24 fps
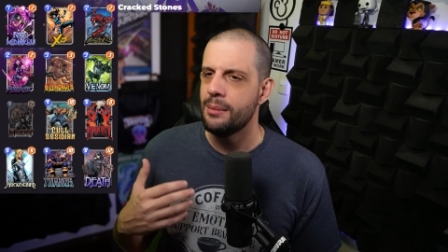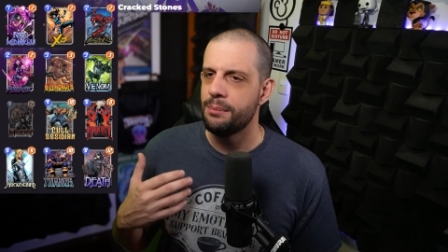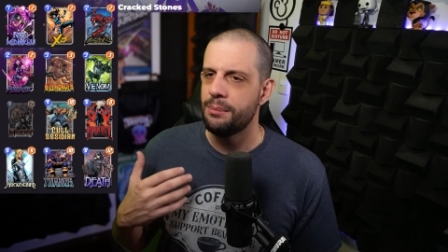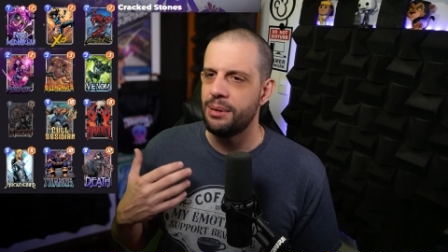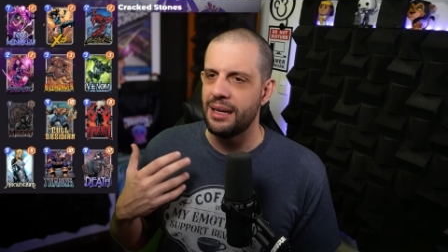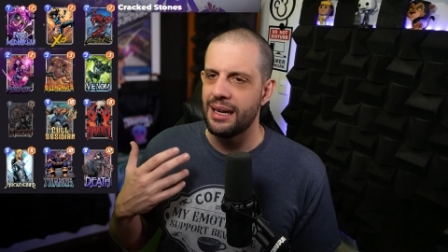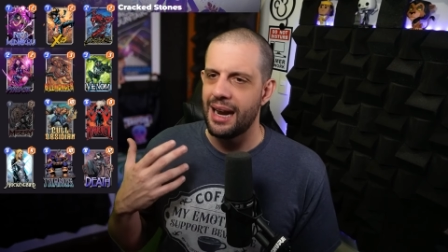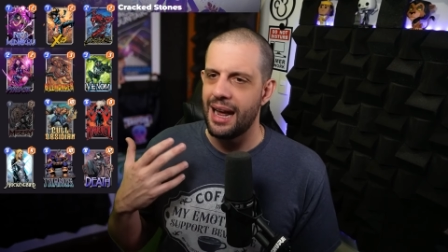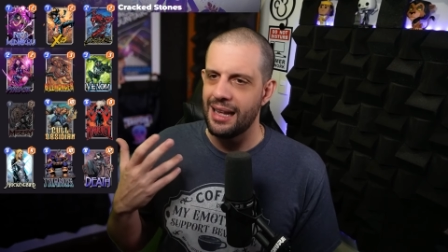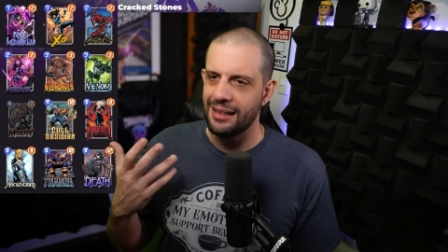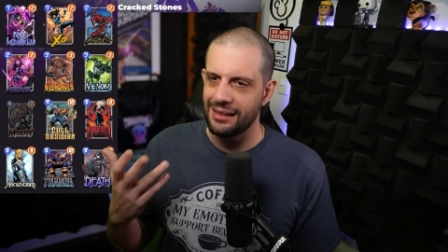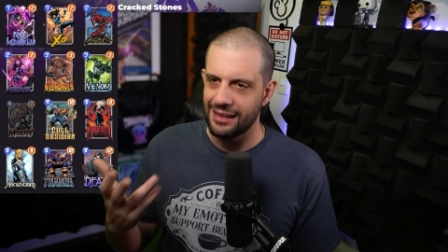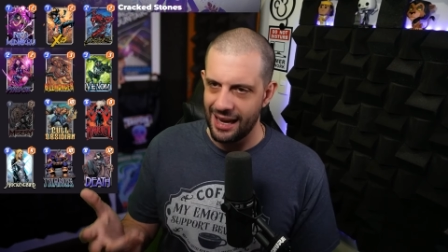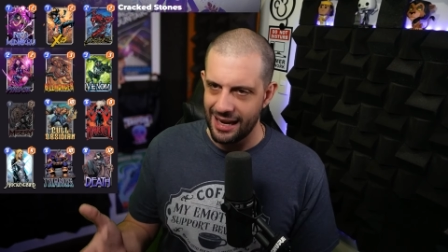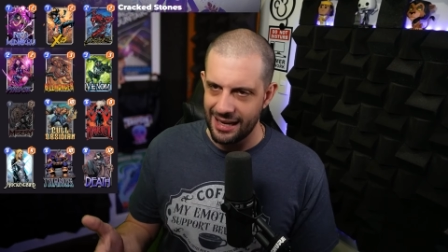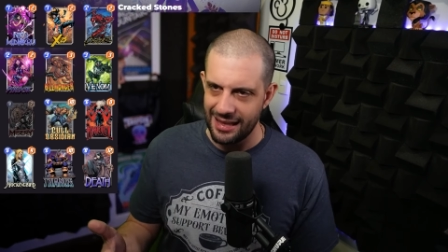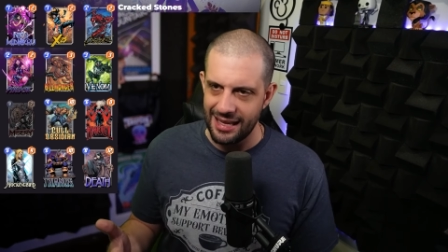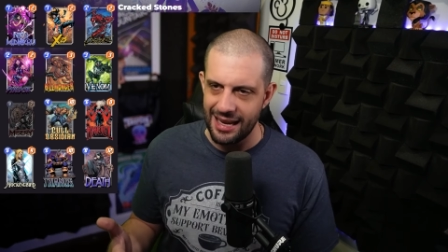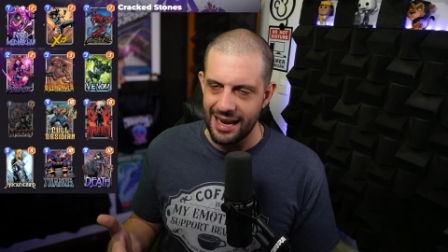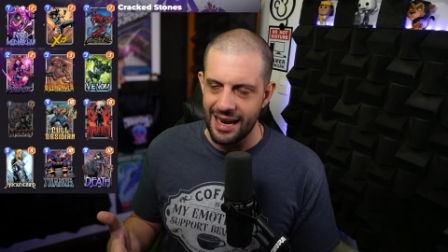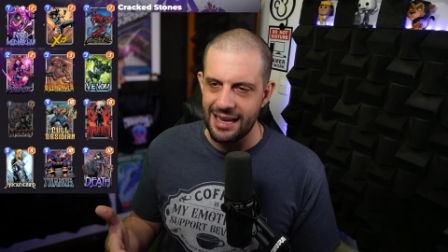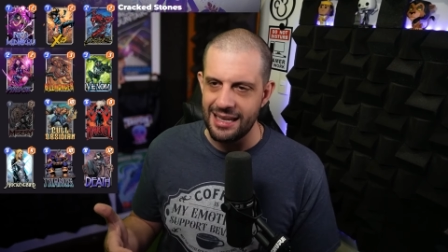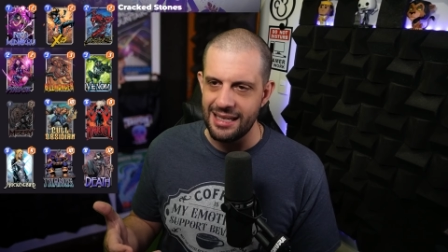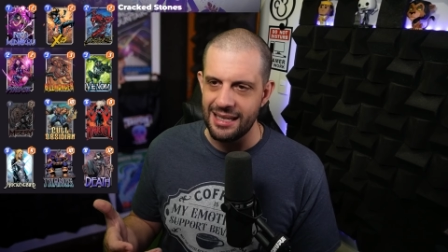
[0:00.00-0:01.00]
but I like
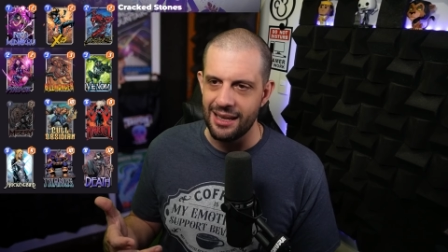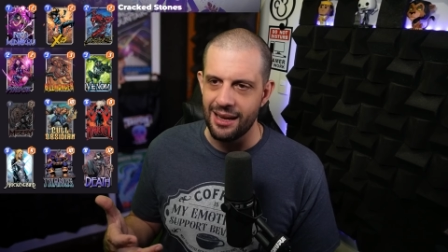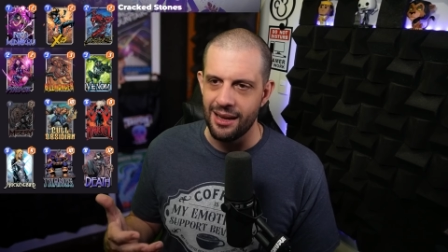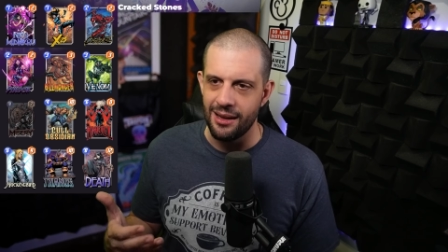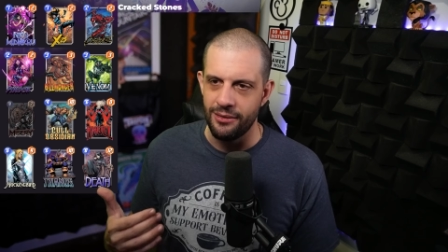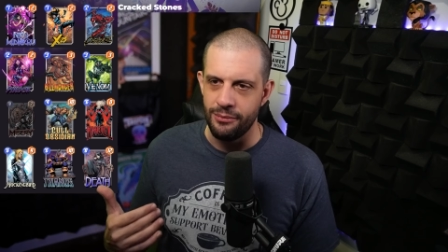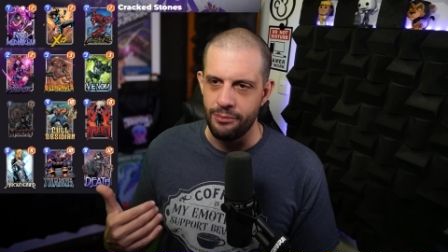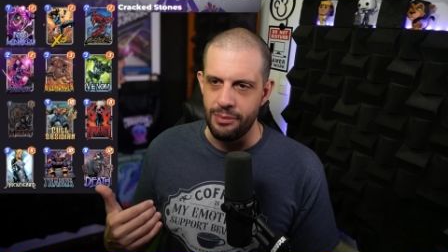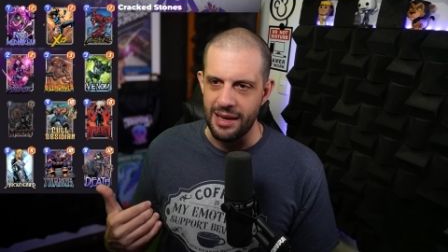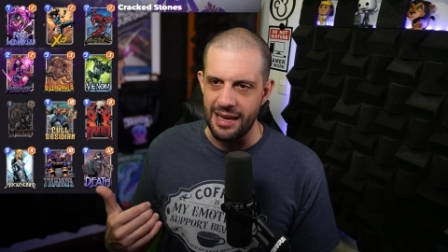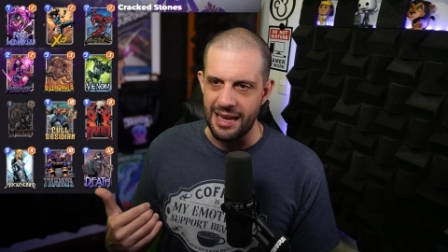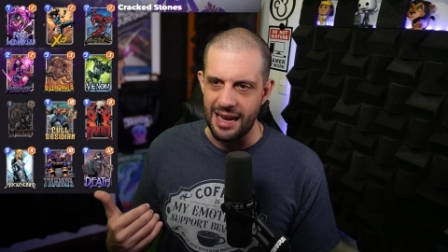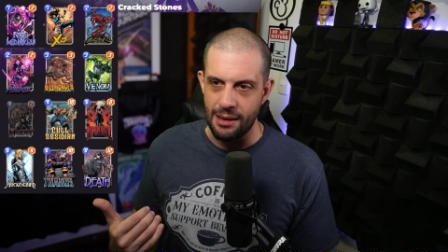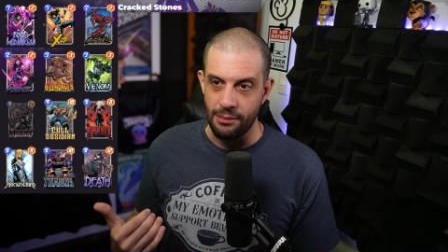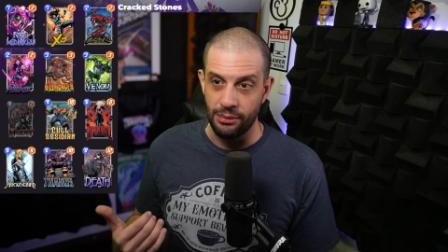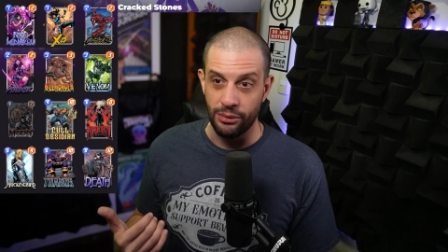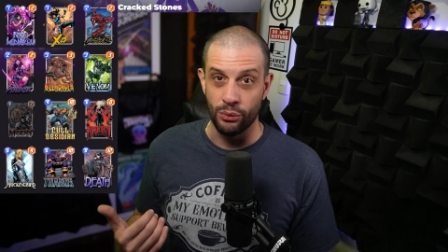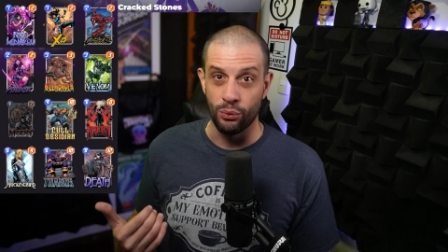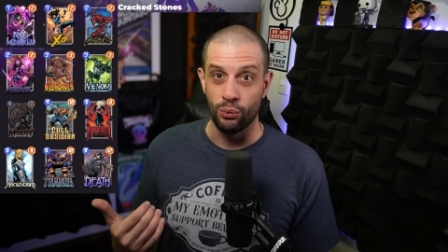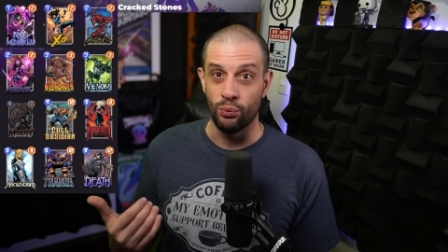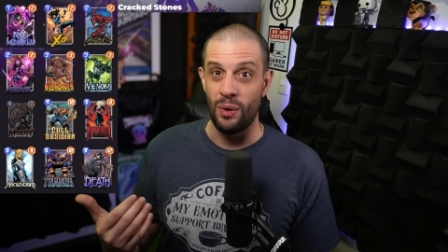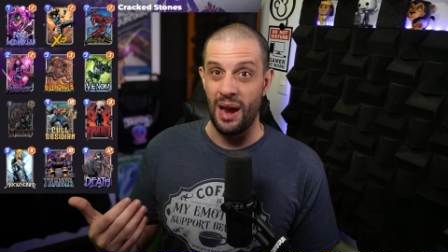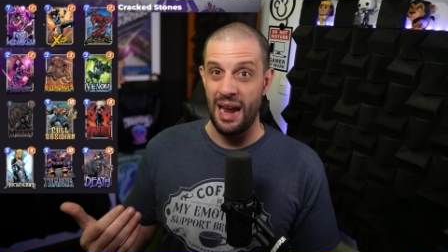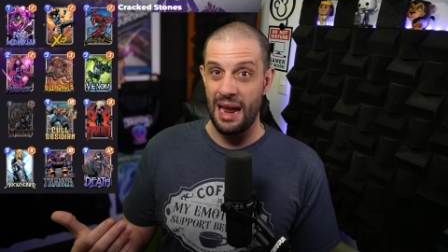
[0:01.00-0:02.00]
the idea of being able
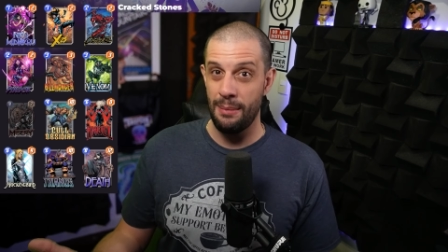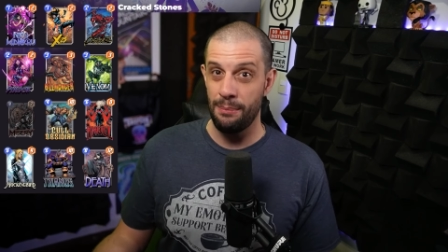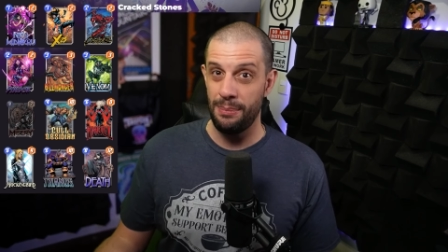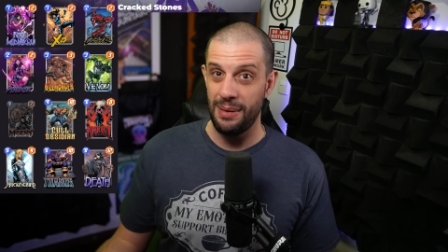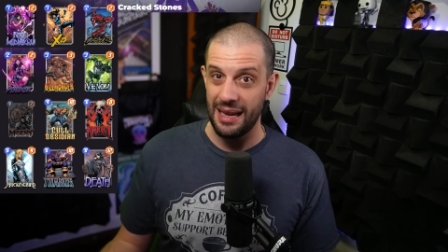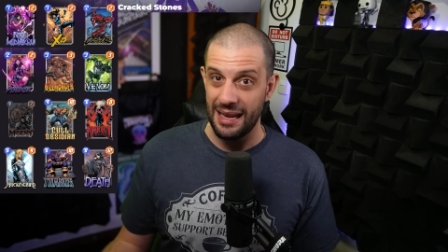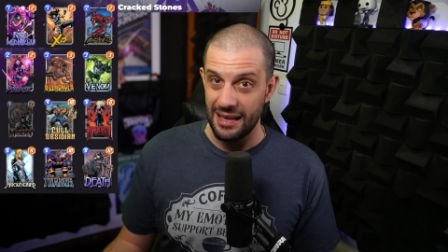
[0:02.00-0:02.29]
to ramp